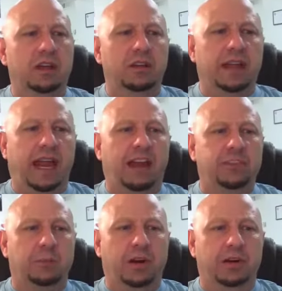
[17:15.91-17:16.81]
the
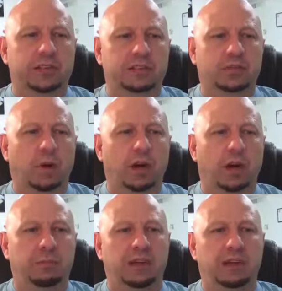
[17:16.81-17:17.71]
after part is what
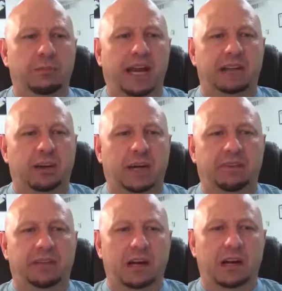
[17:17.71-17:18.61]
me and mine are
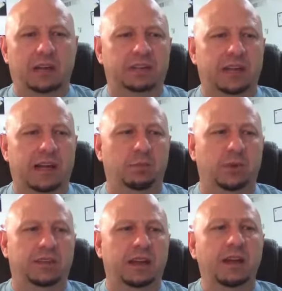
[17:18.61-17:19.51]
having a hard time with.